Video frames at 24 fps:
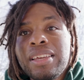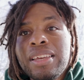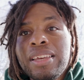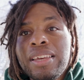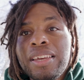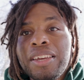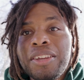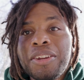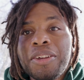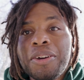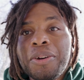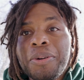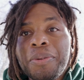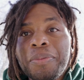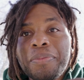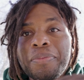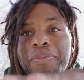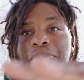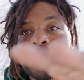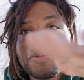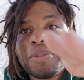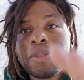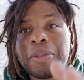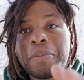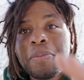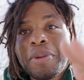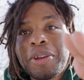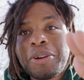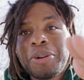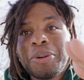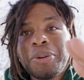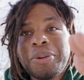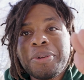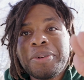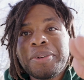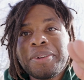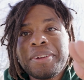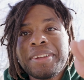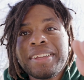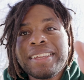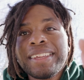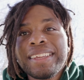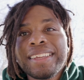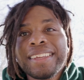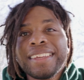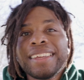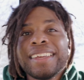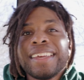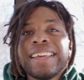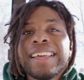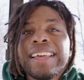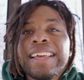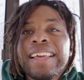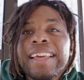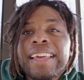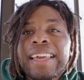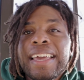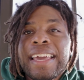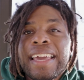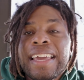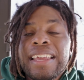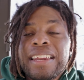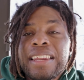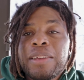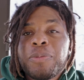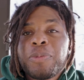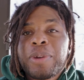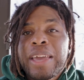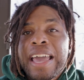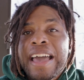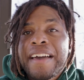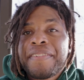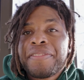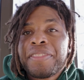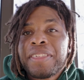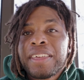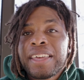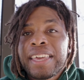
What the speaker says: the middle. And then we have the